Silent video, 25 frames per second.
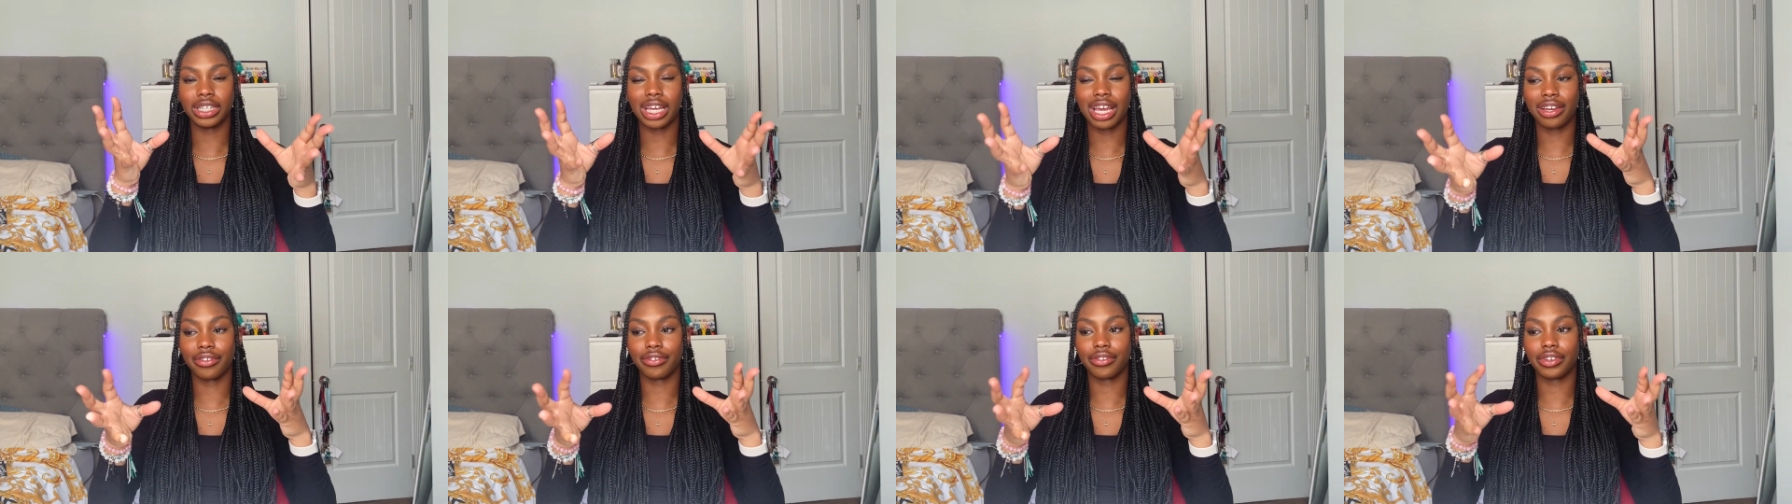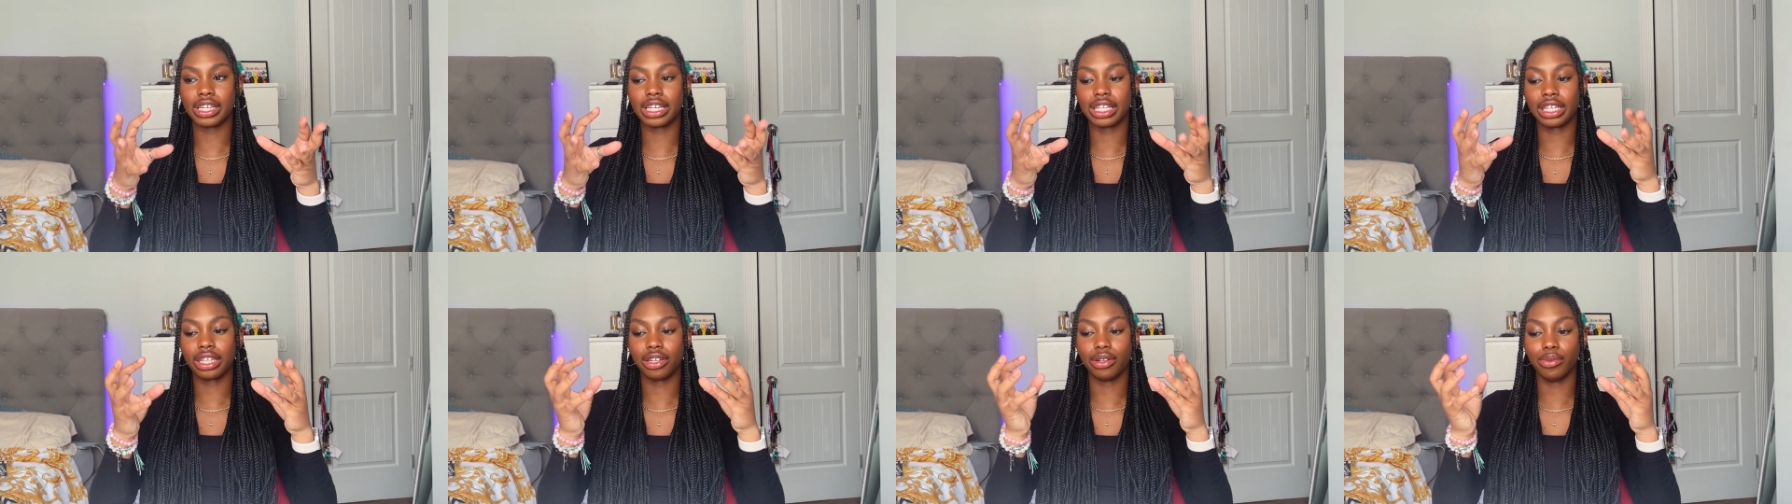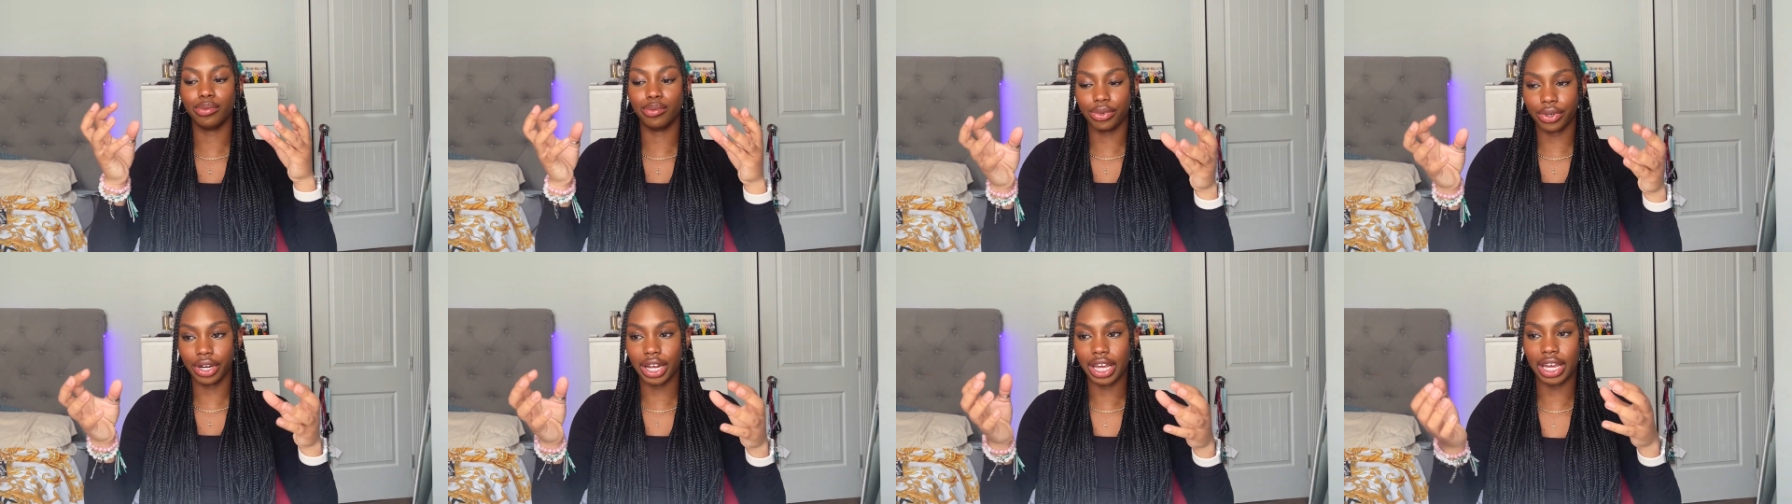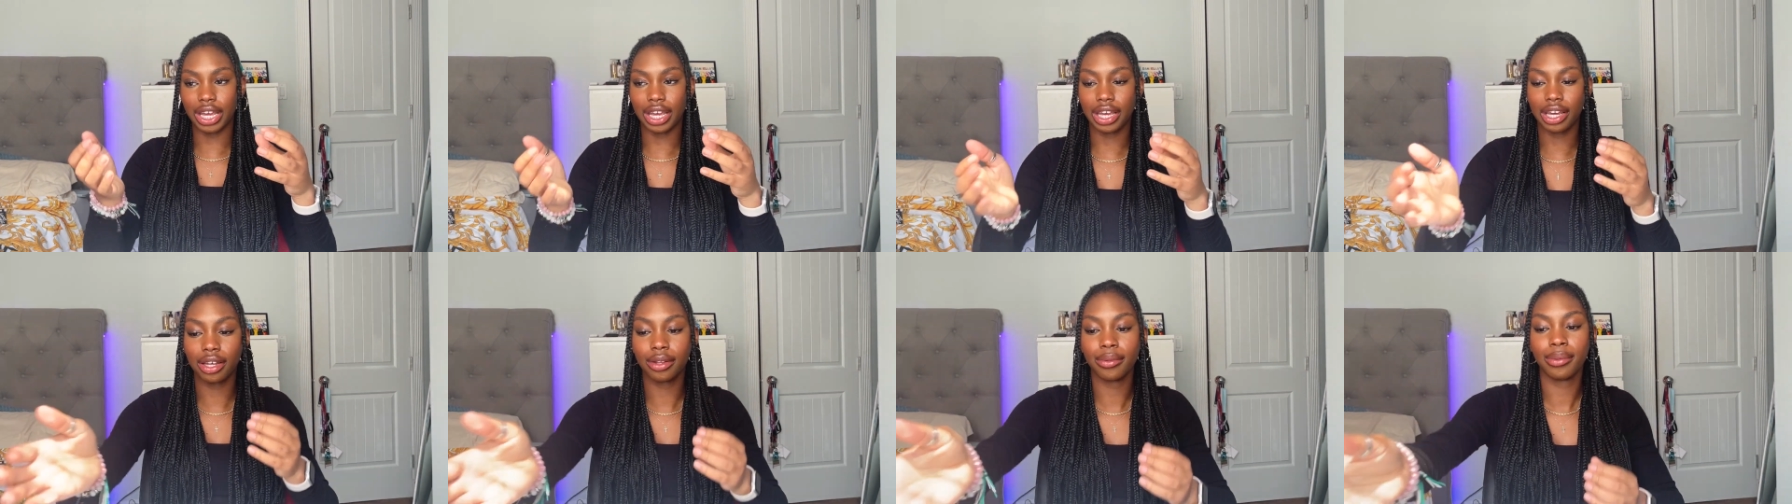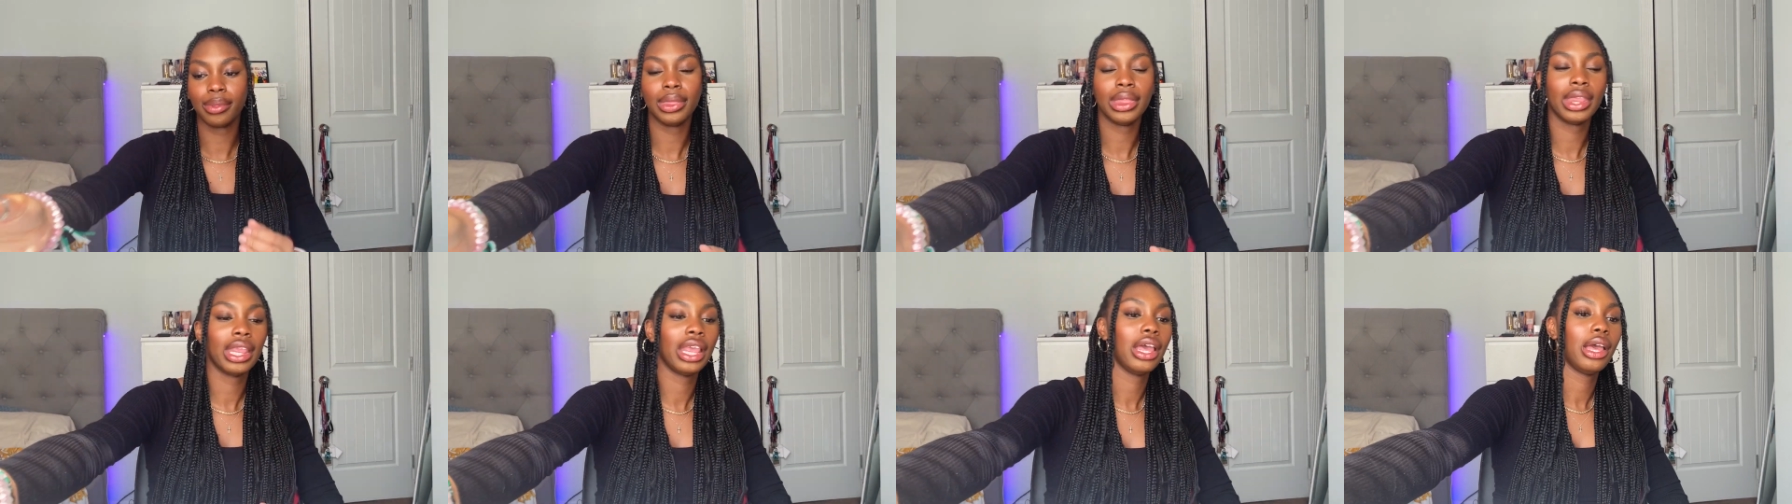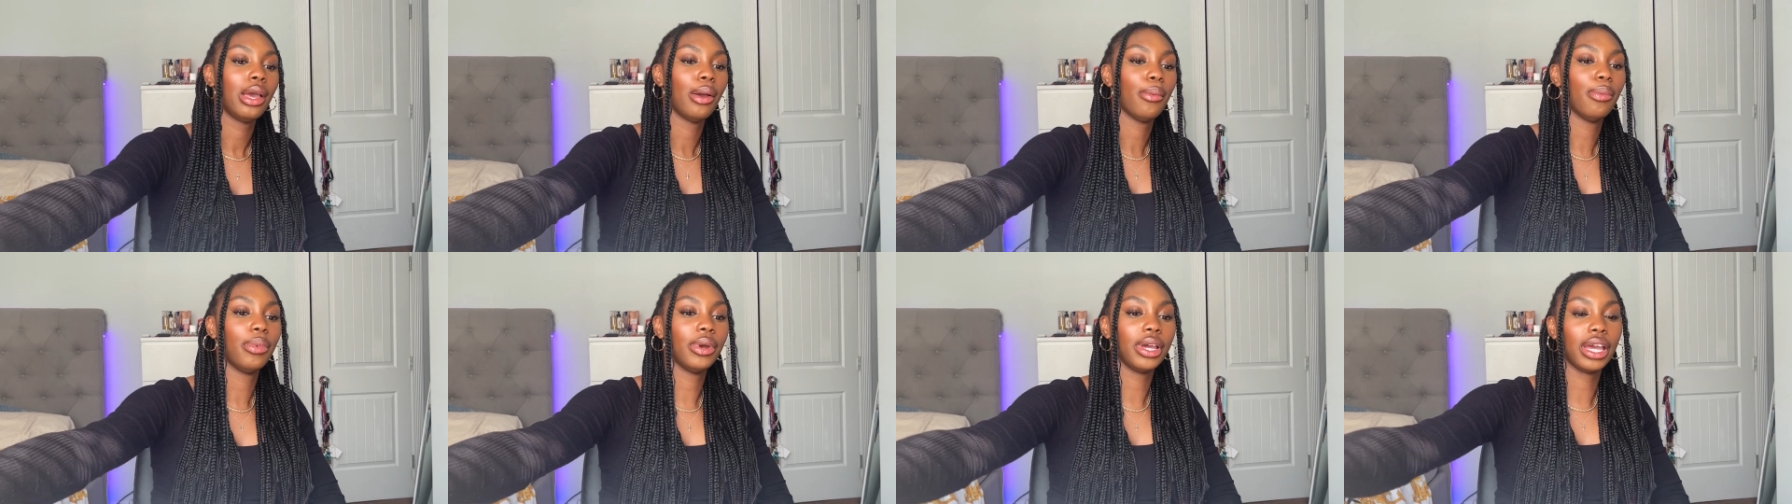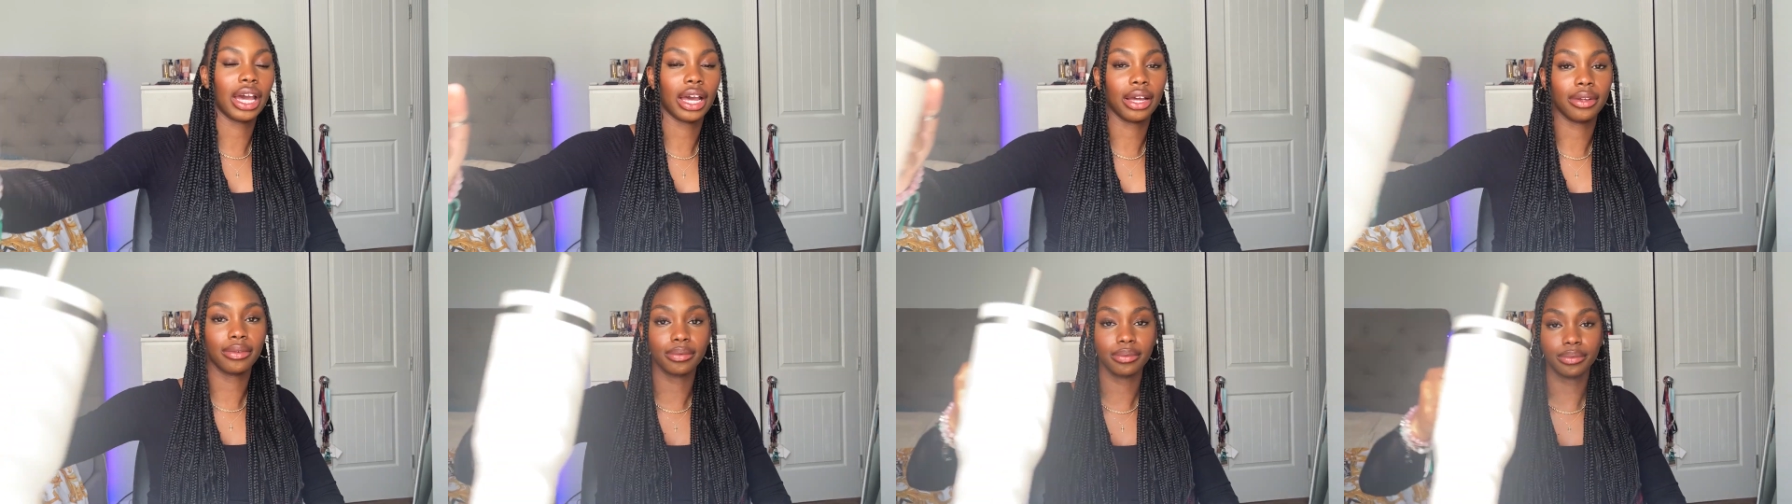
every little break. But yeah.